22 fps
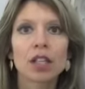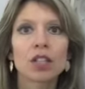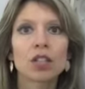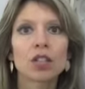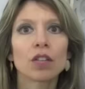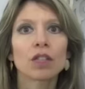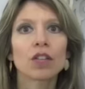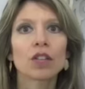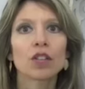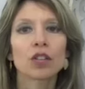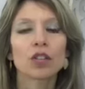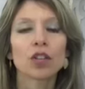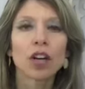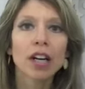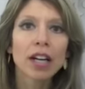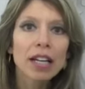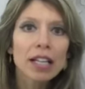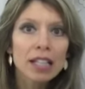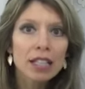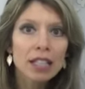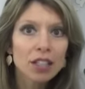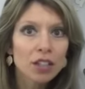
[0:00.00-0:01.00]
So if you're
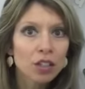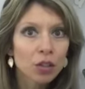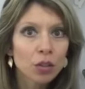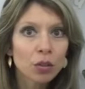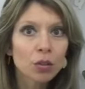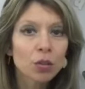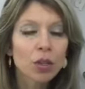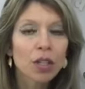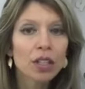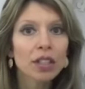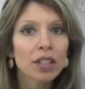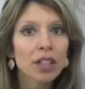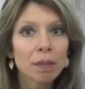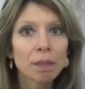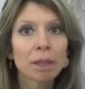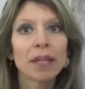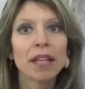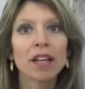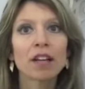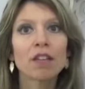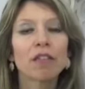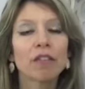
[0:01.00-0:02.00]
trying to
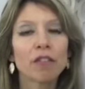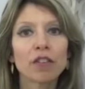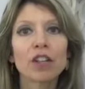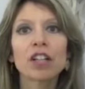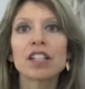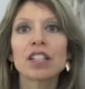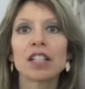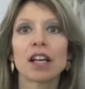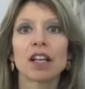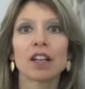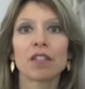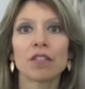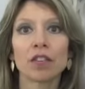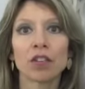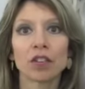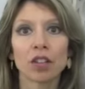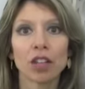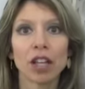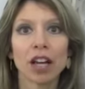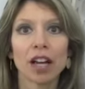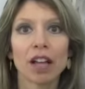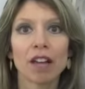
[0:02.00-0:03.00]
eliminate frizz out of
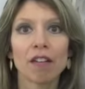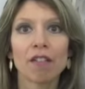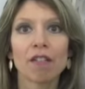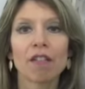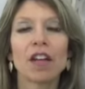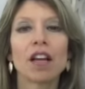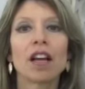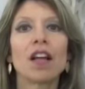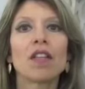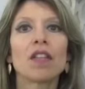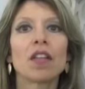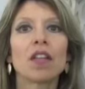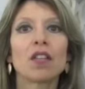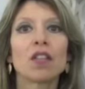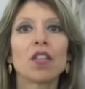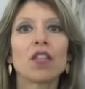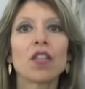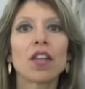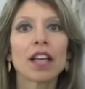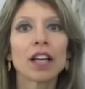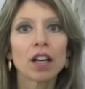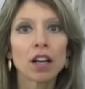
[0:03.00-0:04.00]
your life, then
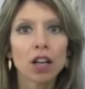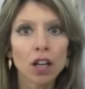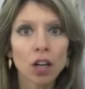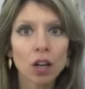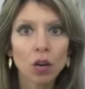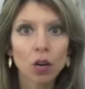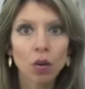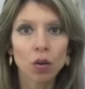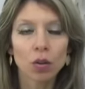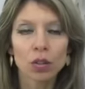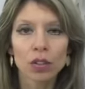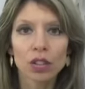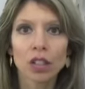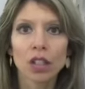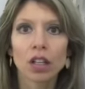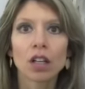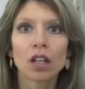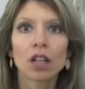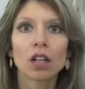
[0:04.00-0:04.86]
think cold.